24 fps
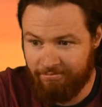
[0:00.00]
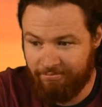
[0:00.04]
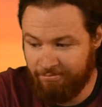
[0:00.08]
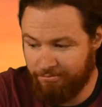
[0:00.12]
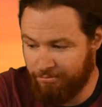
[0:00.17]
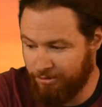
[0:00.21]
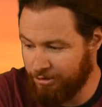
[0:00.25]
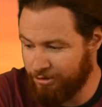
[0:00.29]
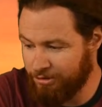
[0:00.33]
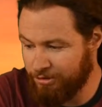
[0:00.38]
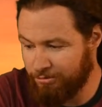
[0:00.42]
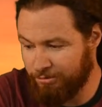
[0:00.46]

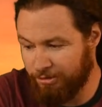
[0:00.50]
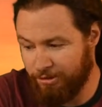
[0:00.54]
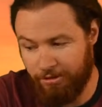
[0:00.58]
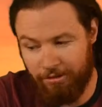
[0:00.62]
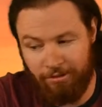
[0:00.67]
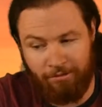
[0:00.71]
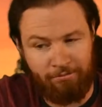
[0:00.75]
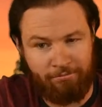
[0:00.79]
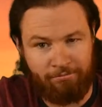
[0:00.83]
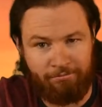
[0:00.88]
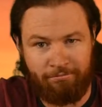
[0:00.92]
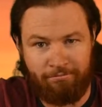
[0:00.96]
what else do you want to
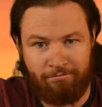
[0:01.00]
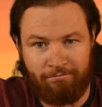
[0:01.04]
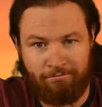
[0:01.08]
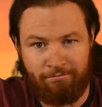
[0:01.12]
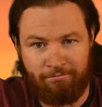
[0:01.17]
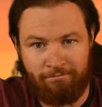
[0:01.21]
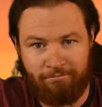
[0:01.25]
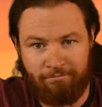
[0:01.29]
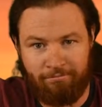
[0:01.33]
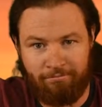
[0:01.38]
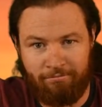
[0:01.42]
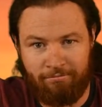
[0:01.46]
know?
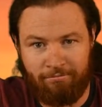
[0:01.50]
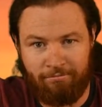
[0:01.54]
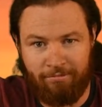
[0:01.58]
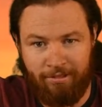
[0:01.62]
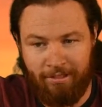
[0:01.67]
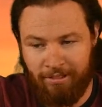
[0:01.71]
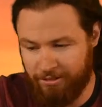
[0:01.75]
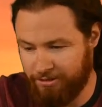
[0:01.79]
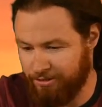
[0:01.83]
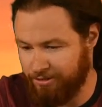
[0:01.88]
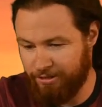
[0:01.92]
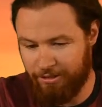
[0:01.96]

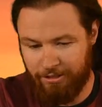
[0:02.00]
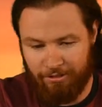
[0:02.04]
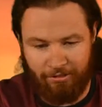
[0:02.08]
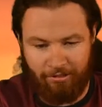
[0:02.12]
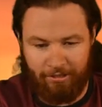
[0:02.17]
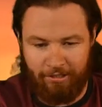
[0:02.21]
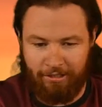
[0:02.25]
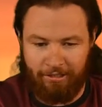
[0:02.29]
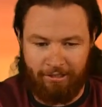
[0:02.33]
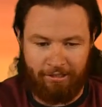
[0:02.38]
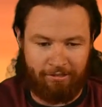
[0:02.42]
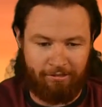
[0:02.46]
It's
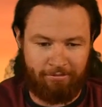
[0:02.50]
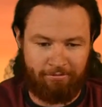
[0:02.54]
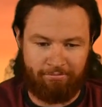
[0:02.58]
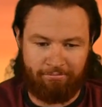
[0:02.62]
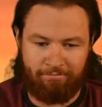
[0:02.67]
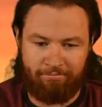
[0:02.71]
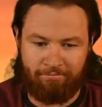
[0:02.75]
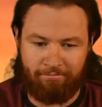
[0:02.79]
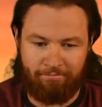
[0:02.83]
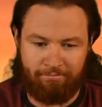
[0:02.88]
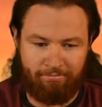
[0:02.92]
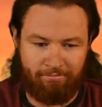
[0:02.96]
literally
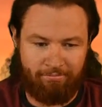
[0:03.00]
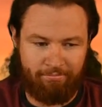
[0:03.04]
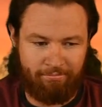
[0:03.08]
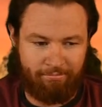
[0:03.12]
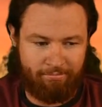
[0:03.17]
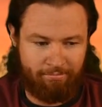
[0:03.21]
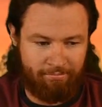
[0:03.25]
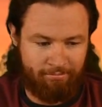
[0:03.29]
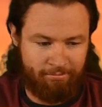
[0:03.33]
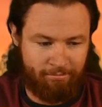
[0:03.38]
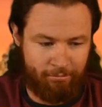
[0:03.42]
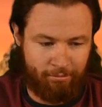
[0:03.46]

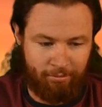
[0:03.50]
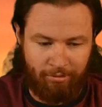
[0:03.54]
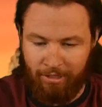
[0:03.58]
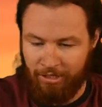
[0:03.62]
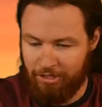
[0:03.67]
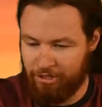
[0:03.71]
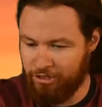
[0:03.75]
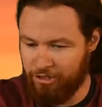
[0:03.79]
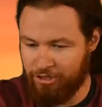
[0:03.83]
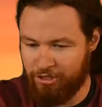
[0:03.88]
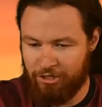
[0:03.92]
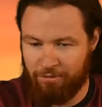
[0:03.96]

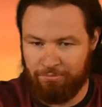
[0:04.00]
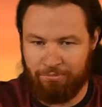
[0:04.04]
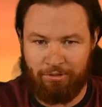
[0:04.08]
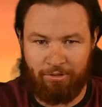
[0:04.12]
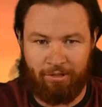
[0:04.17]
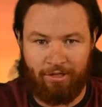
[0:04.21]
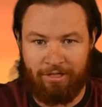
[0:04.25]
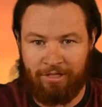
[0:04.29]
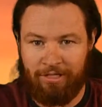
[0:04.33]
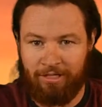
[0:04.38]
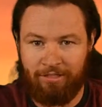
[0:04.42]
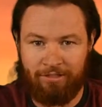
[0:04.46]
relationships
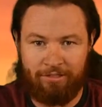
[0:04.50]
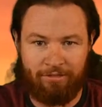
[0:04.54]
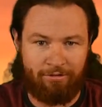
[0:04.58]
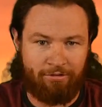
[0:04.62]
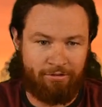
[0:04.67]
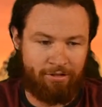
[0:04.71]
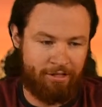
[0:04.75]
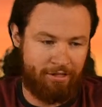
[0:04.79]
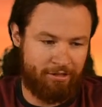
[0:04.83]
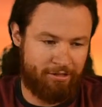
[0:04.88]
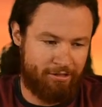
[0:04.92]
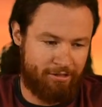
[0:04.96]
or ideas or
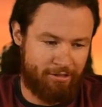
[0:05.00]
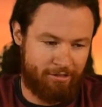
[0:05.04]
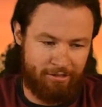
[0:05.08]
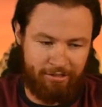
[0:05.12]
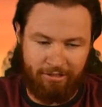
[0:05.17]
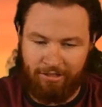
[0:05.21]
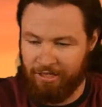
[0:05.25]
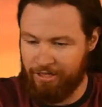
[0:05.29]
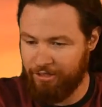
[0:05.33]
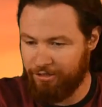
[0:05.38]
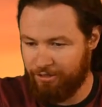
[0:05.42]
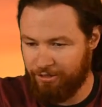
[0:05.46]
things that are
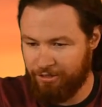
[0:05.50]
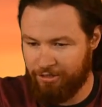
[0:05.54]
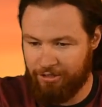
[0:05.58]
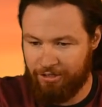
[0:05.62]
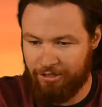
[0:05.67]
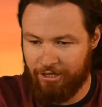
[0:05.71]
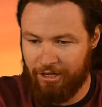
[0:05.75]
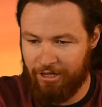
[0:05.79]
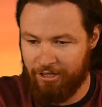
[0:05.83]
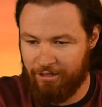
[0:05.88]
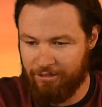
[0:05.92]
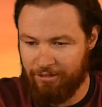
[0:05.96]
said or
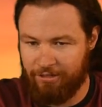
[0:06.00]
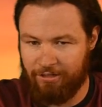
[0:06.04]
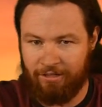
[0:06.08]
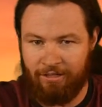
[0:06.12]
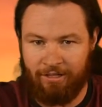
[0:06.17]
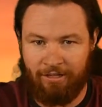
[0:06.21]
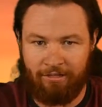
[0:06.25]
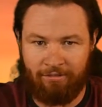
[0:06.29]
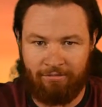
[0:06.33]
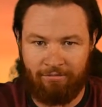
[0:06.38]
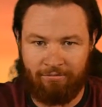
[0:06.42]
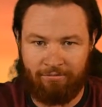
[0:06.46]
exchanged
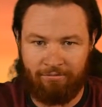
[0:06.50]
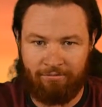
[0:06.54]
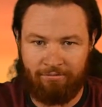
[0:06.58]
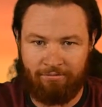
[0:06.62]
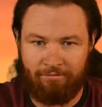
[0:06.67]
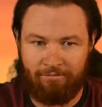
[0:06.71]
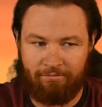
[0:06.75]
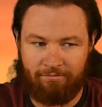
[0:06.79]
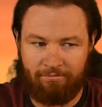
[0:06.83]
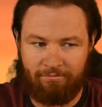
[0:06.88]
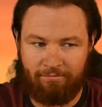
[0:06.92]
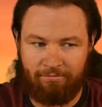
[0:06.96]
that
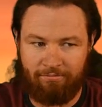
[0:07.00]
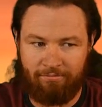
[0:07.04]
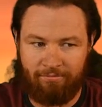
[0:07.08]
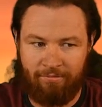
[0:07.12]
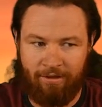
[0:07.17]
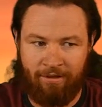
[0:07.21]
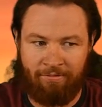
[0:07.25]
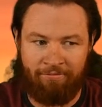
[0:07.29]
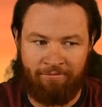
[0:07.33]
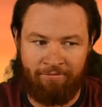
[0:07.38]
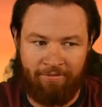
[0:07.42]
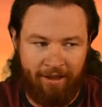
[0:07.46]

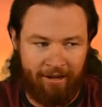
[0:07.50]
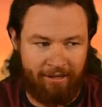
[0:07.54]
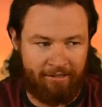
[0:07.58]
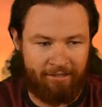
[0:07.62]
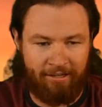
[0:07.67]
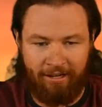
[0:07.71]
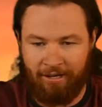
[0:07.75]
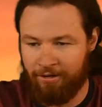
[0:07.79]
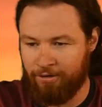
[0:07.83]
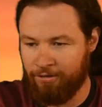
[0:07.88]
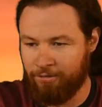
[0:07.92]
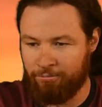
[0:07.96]
affect
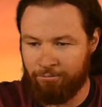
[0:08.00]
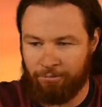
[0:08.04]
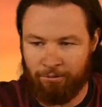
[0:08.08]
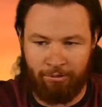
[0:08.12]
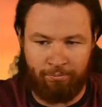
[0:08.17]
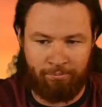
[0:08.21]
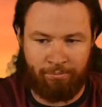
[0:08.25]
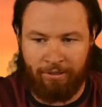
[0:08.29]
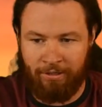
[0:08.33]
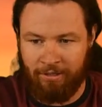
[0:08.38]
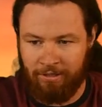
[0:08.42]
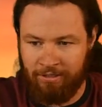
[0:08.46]
how
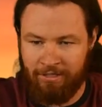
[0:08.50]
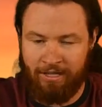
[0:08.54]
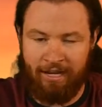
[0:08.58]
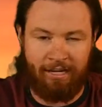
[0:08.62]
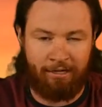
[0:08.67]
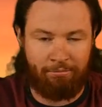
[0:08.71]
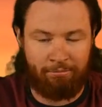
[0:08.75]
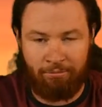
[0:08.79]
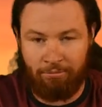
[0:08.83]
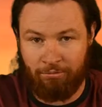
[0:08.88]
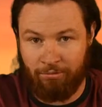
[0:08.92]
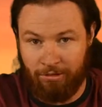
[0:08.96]
both parties
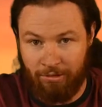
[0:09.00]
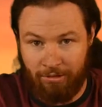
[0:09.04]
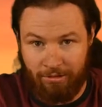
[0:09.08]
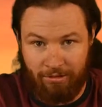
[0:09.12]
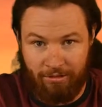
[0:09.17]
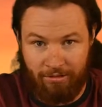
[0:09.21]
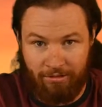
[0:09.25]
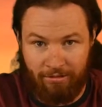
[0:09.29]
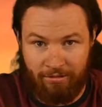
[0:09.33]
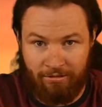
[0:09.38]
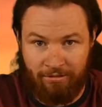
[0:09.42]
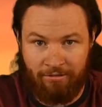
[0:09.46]
act between each
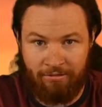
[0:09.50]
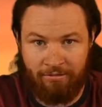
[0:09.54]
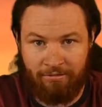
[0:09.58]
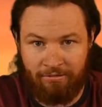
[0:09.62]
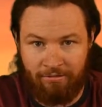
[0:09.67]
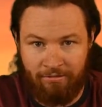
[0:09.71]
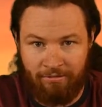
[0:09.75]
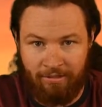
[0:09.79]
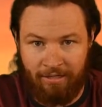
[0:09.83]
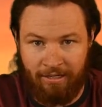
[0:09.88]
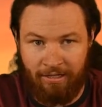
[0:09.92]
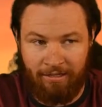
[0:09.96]
other
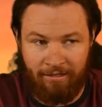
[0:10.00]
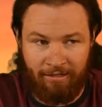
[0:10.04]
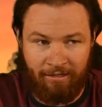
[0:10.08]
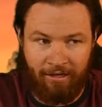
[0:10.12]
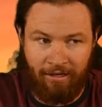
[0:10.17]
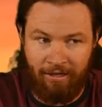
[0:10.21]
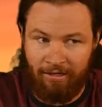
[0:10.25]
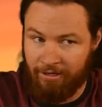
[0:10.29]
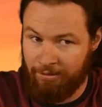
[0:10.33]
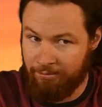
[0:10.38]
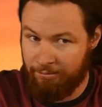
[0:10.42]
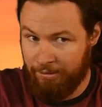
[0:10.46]
and
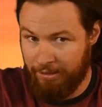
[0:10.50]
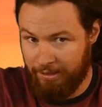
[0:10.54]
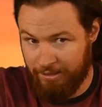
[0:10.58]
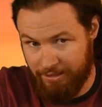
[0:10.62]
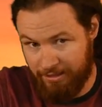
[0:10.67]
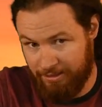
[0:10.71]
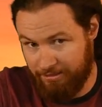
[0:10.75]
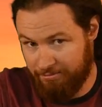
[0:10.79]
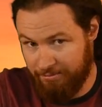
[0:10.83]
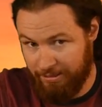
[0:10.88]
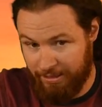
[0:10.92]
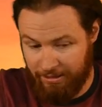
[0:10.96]
not in a
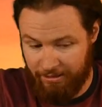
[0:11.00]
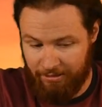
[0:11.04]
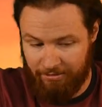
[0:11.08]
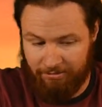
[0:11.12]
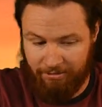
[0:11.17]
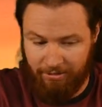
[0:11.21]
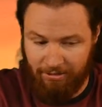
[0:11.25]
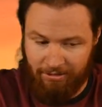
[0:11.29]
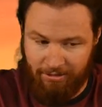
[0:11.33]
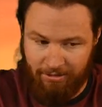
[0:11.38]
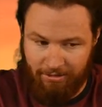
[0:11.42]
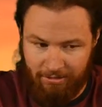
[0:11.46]
positive manner.
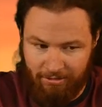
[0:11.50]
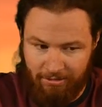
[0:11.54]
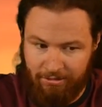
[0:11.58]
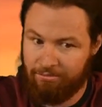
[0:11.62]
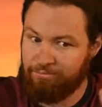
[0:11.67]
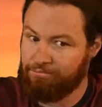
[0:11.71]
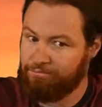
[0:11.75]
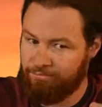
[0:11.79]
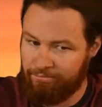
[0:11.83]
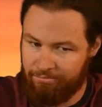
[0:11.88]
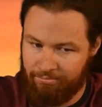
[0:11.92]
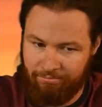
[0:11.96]
For instance,
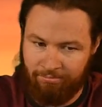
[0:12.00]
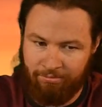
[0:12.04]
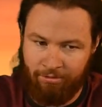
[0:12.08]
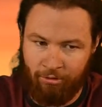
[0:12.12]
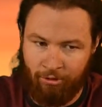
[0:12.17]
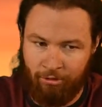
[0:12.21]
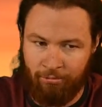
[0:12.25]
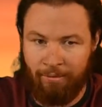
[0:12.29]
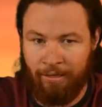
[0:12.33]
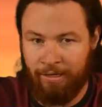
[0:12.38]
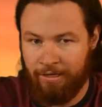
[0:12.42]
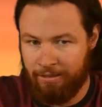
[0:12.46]

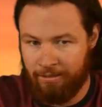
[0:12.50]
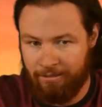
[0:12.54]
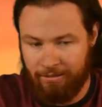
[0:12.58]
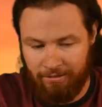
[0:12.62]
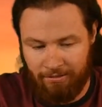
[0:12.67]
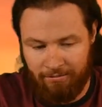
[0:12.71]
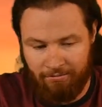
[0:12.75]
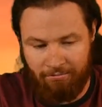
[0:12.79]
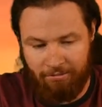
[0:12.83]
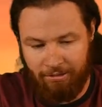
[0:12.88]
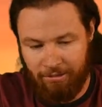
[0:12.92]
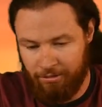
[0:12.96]
going back to the
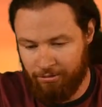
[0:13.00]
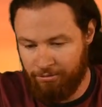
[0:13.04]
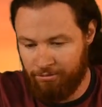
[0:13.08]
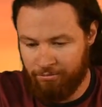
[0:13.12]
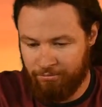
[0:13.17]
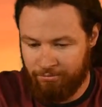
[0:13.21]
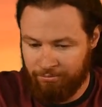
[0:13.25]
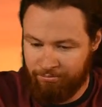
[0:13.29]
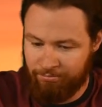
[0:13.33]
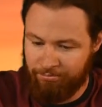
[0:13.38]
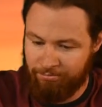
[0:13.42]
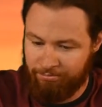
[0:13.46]

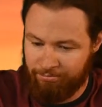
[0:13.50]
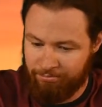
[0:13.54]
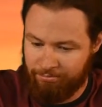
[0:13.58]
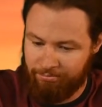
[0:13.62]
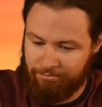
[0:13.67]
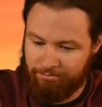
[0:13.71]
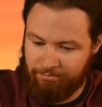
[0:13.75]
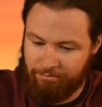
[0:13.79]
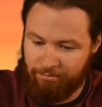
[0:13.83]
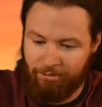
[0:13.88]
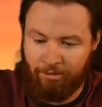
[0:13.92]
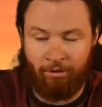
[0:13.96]
student
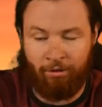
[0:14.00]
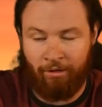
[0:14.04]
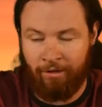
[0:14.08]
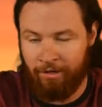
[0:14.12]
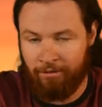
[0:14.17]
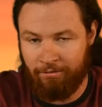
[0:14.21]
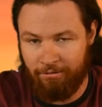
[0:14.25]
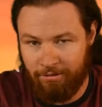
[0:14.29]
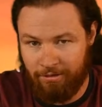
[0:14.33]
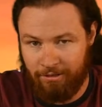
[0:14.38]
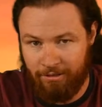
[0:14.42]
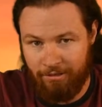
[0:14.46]
going
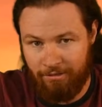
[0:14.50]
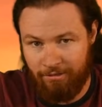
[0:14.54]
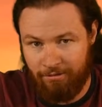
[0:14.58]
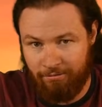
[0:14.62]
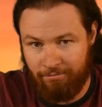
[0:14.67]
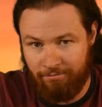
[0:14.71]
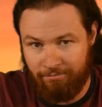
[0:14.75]
out with the teacher.